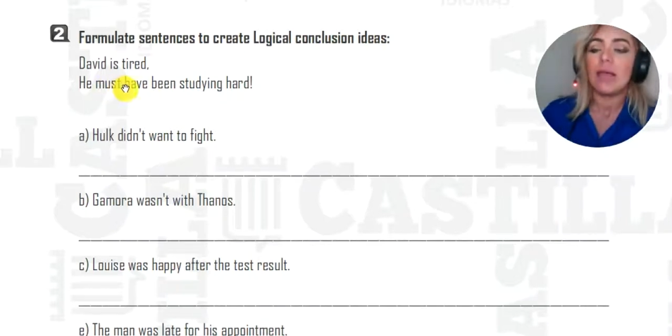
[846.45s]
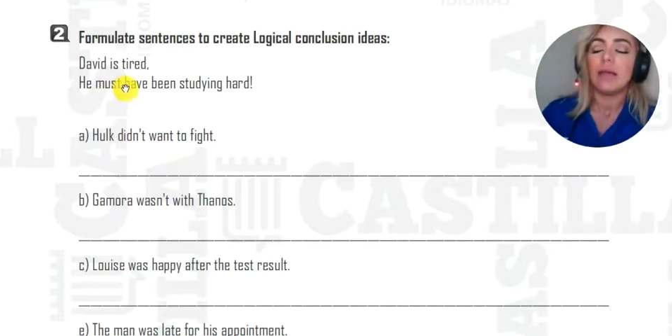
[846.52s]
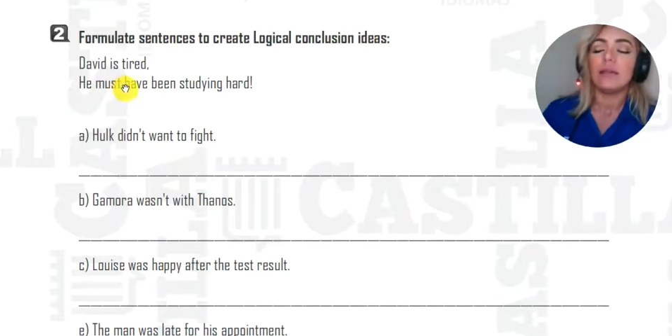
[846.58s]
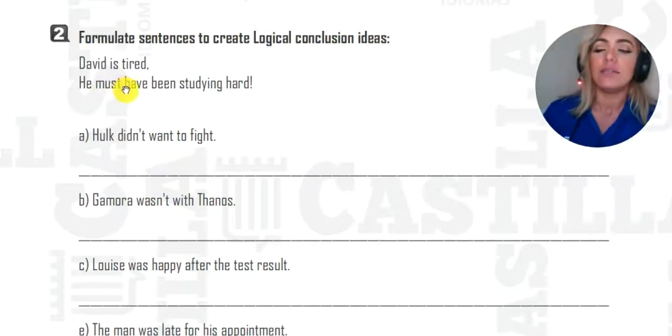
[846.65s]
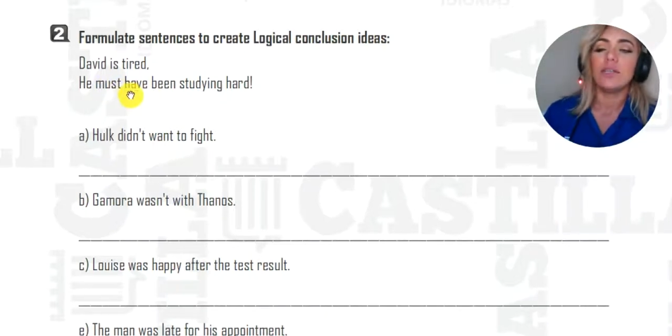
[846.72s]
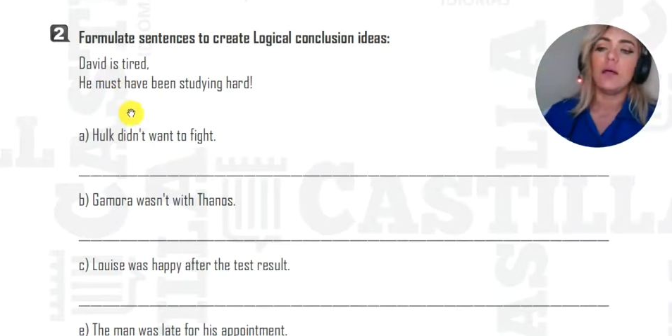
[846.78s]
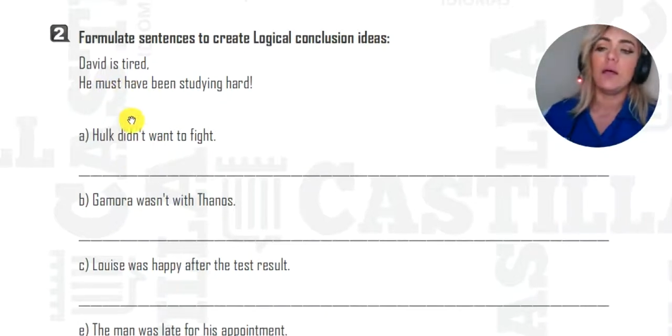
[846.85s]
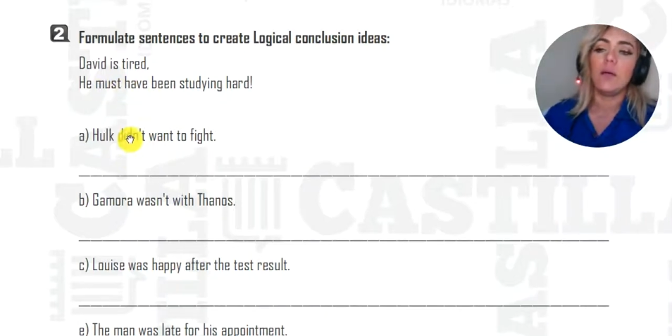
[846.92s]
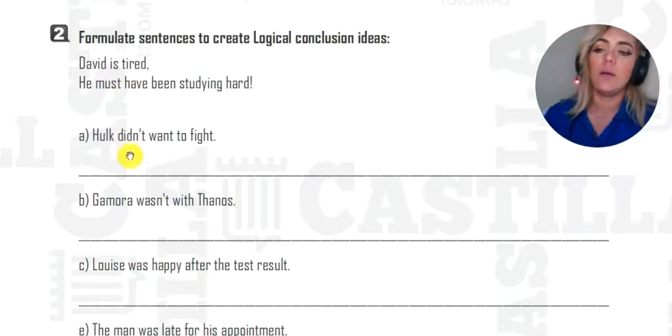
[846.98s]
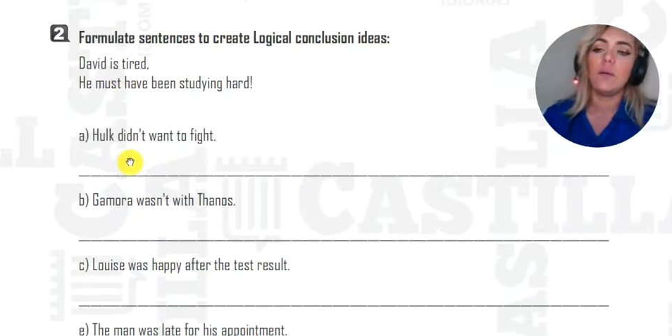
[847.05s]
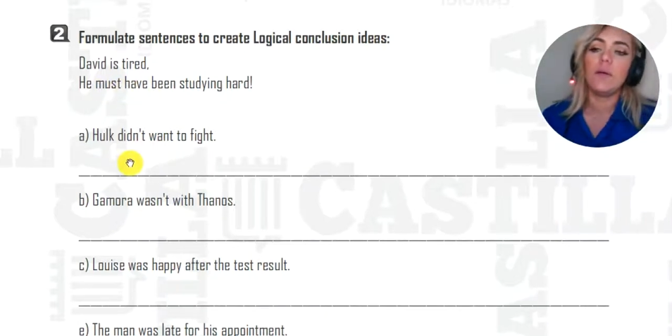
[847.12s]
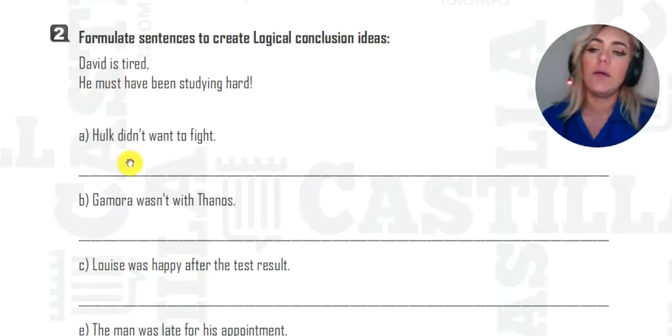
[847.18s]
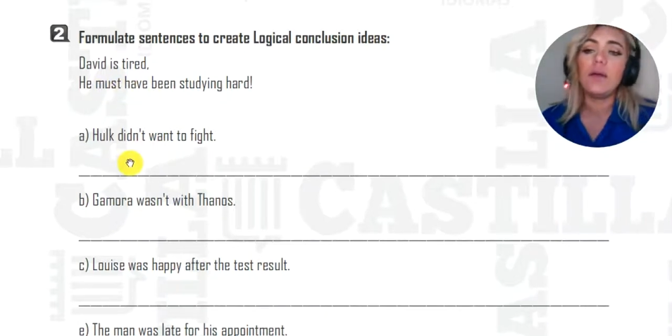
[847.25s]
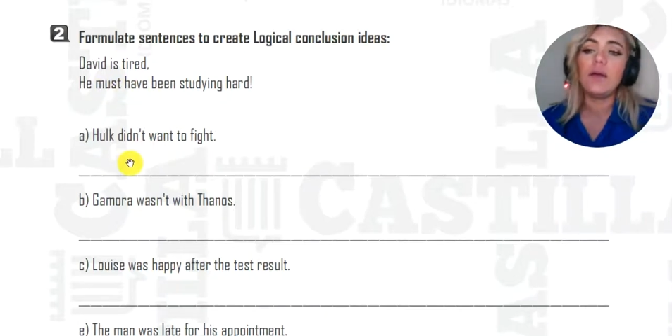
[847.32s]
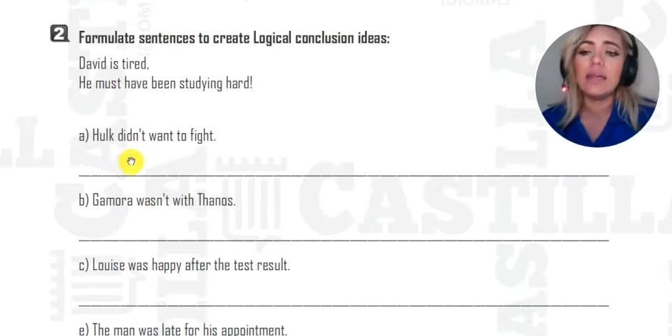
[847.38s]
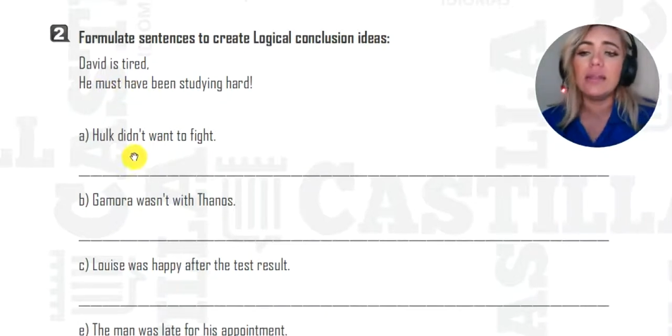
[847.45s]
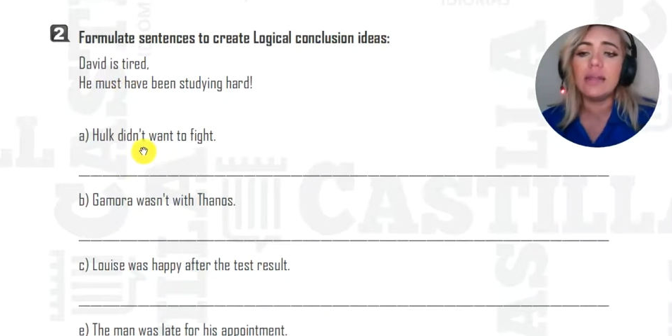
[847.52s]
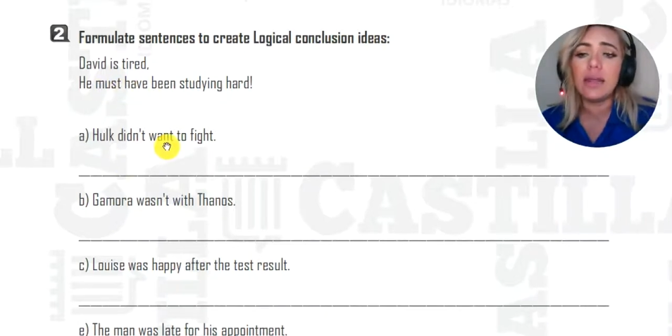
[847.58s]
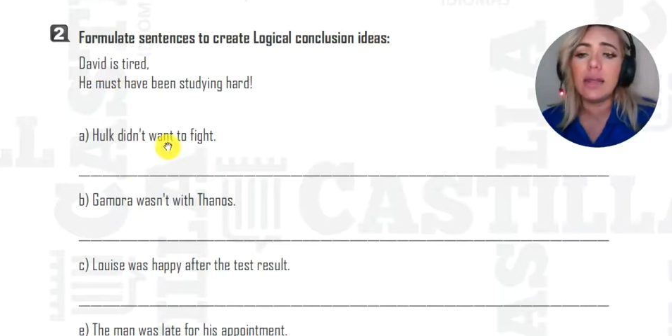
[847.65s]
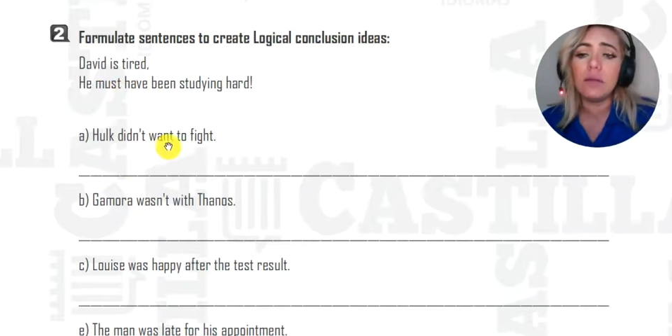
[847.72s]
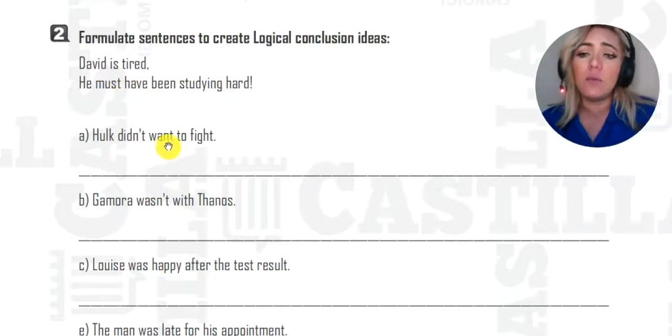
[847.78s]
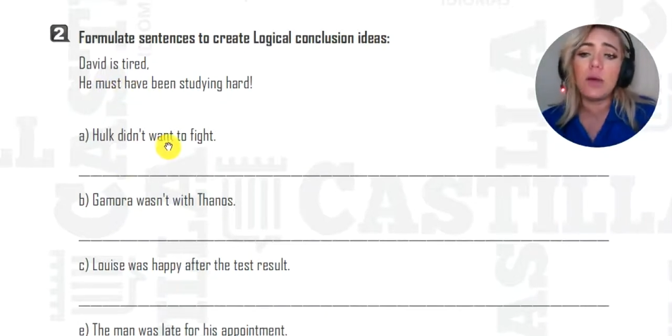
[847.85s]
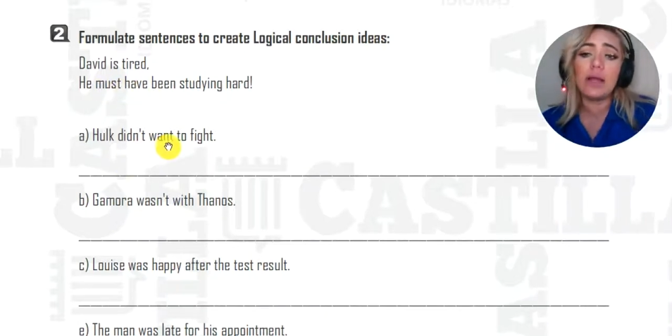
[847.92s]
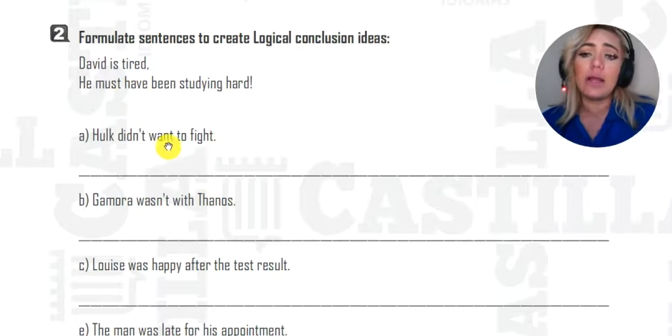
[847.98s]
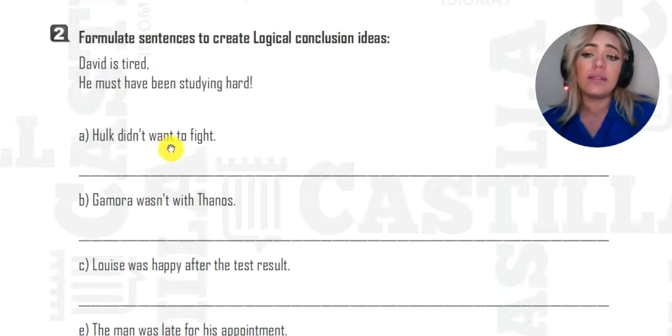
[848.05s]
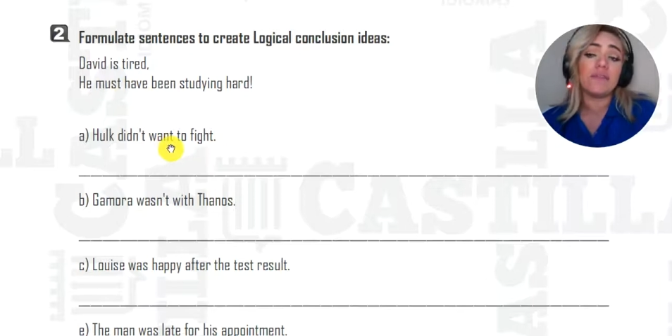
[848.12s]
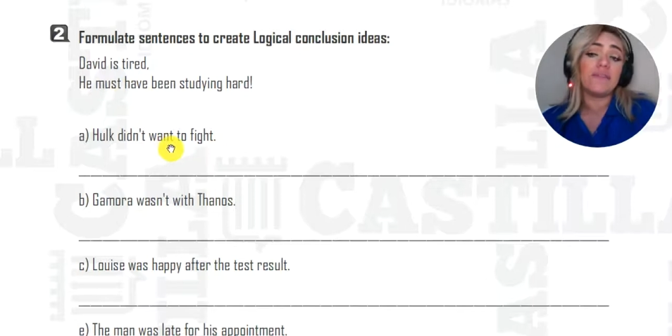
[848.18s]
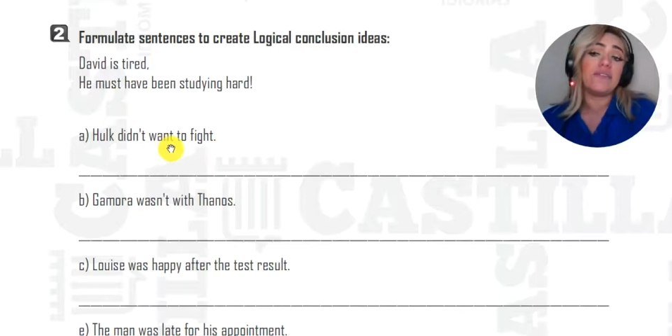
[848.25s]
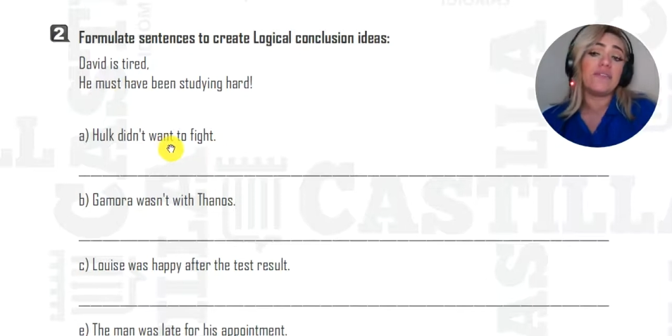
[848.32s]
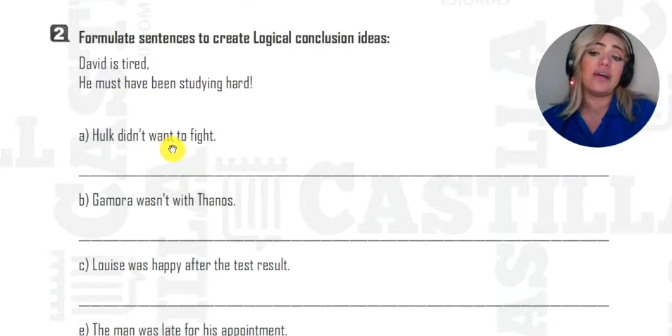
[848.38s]
So Hooker didn't want to
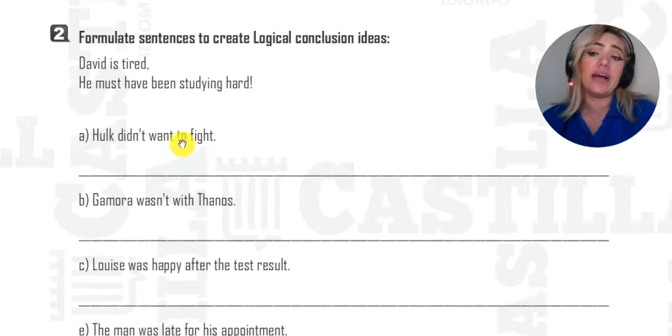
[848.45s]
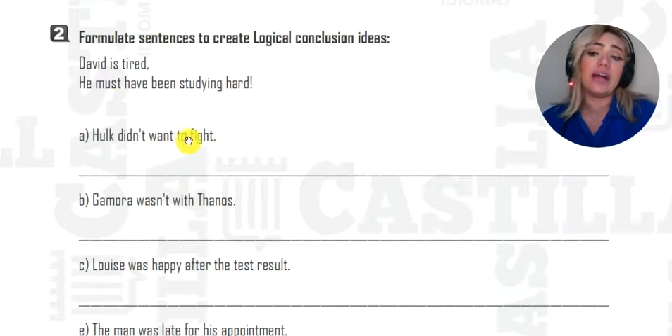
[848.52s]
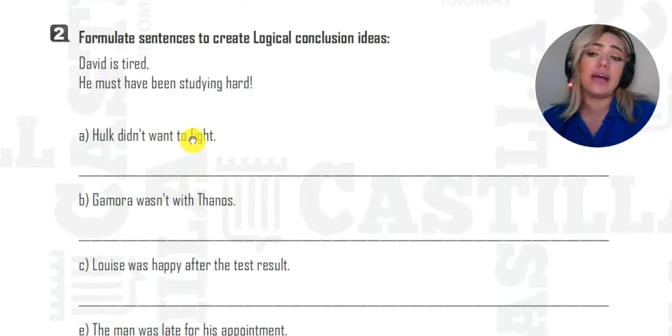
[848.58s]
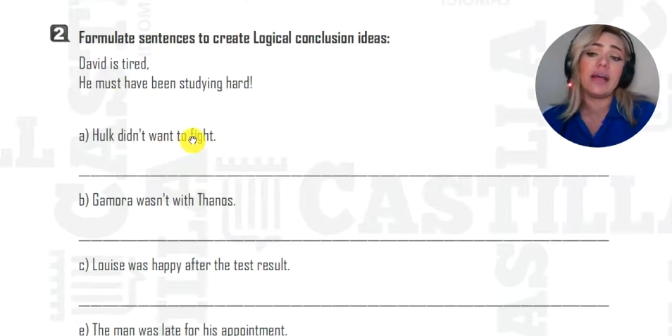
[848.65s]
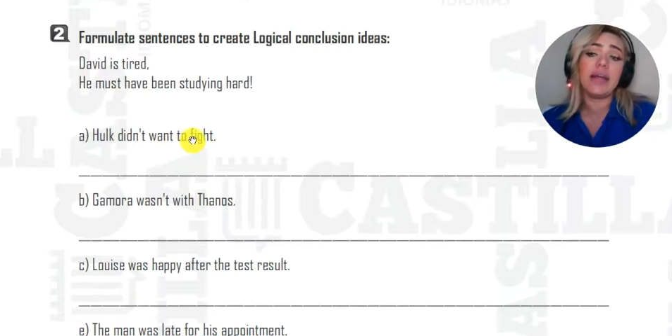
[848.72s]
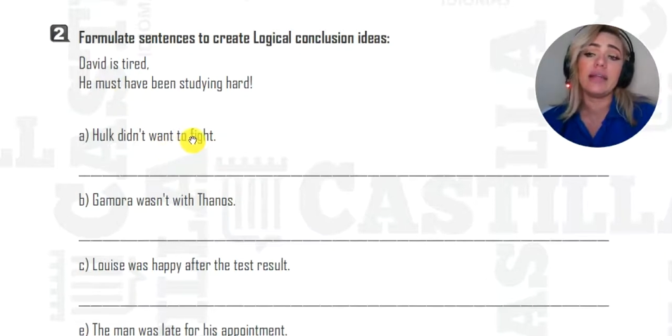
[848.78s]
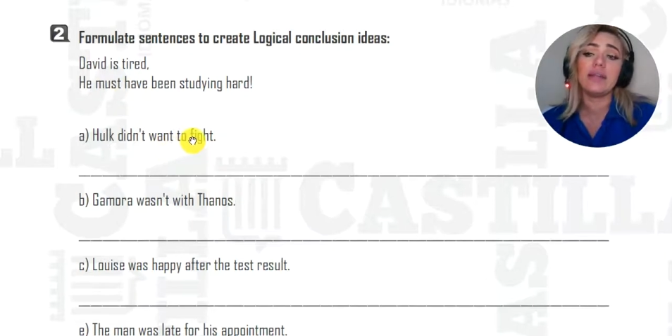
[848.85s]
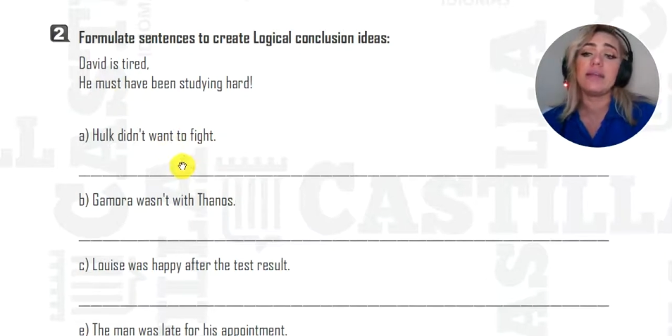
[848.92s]
fight.